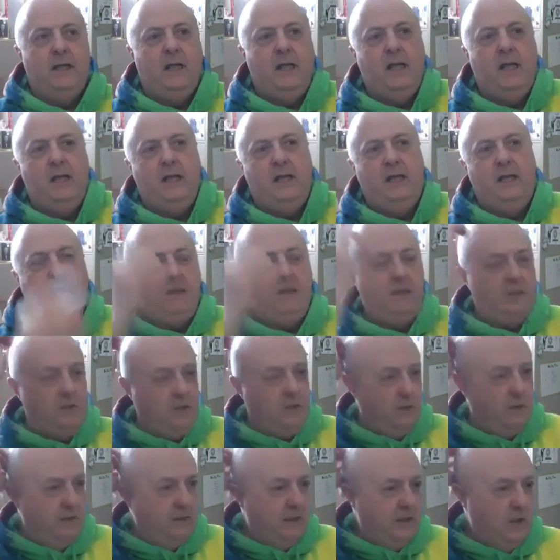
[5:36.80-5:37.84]

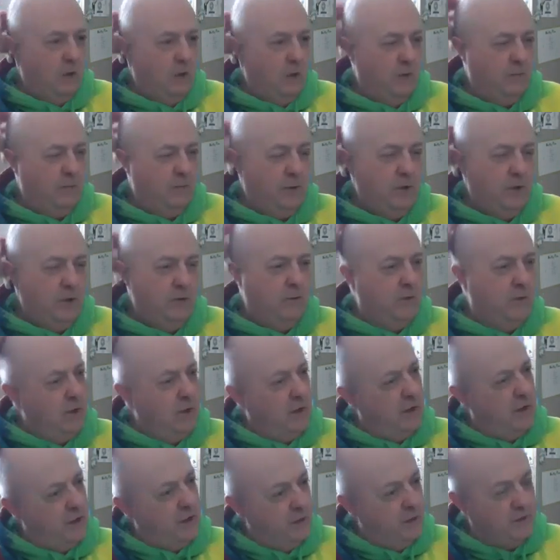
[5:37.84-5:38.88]
you
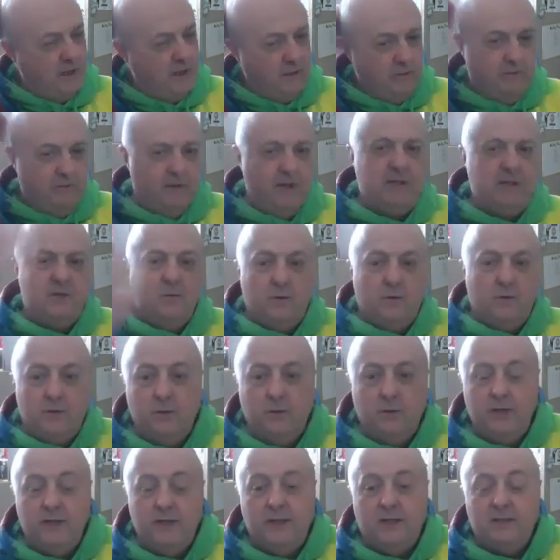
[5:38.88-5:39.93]
said the reason we're
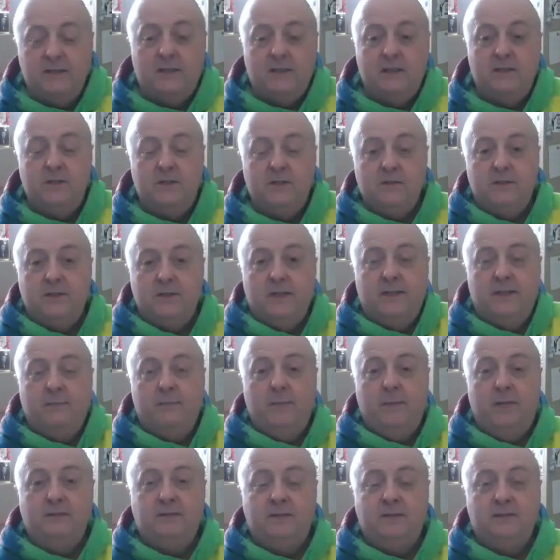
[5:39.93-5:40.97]
doing this because you sent a
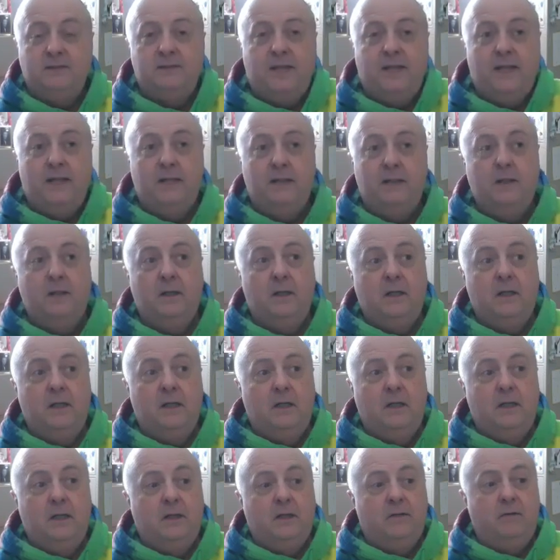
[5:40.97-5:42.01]
message saying,
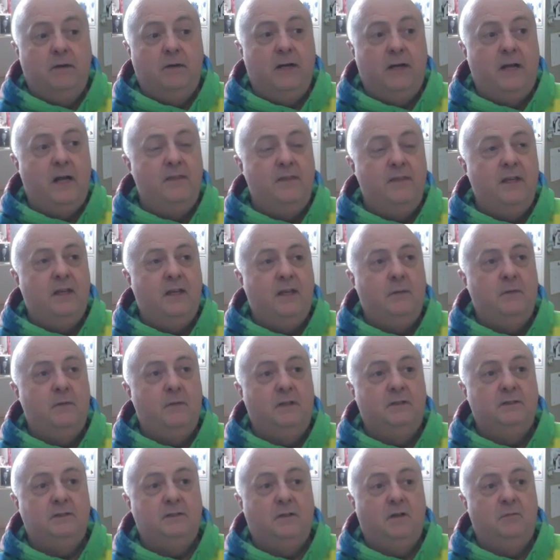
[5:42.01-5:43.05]
Greg, I think I'm going
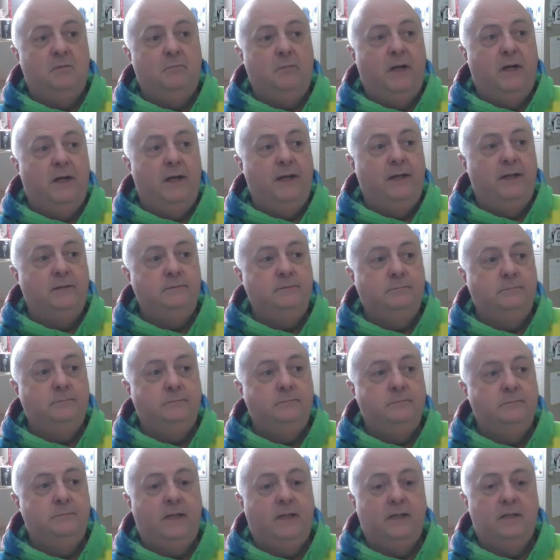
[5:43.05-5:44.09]
to start my
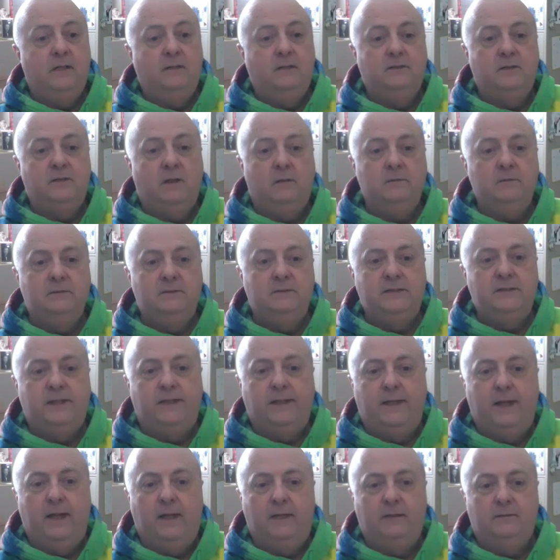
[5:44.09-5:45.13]
consultancy
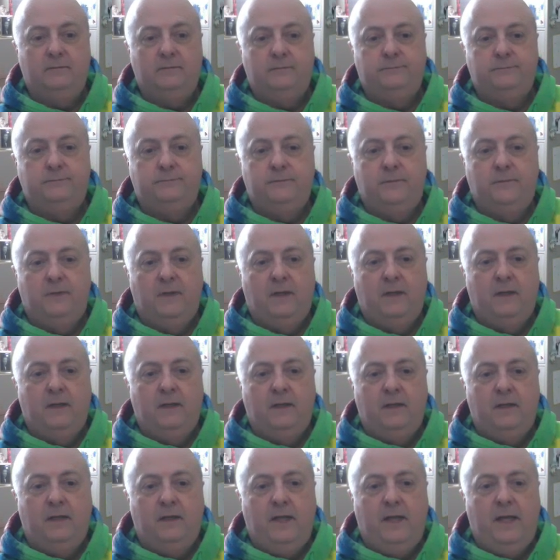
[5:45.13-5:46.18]
again.
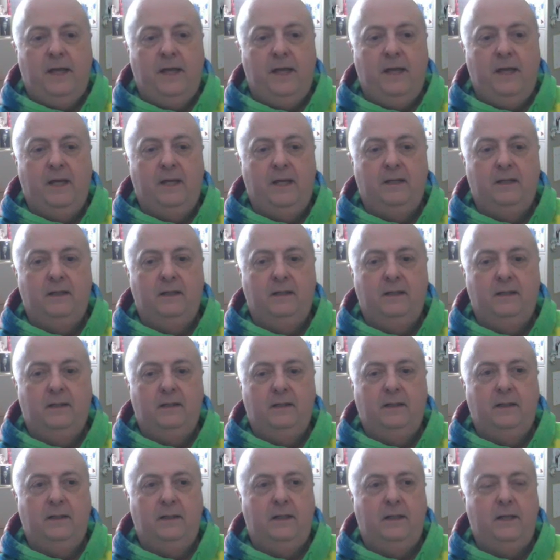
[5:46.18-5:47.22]
And
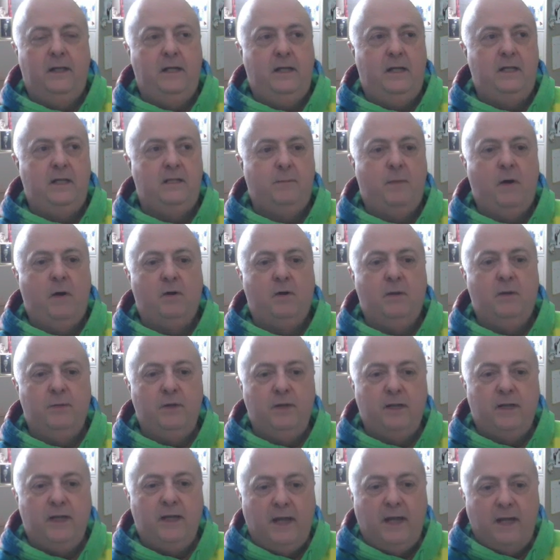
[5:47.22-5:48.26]
it's about
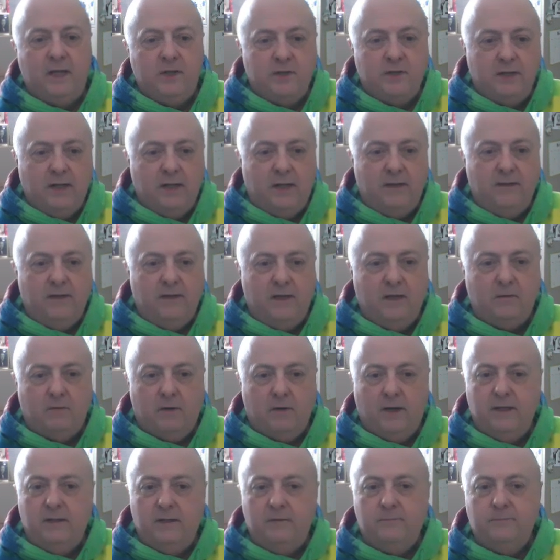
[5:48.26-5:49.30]
communication, I think,
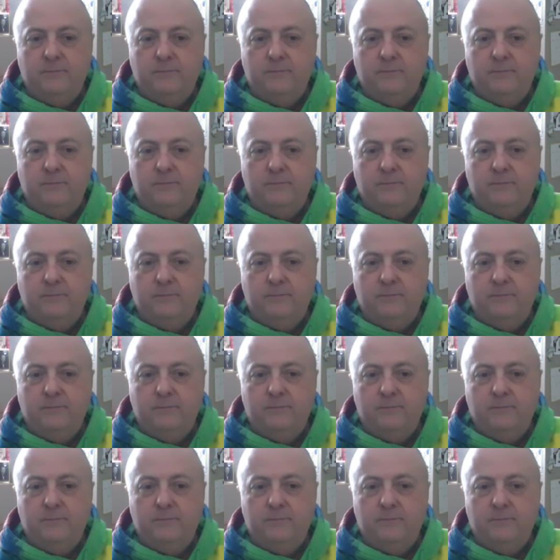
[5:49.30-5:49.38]
right?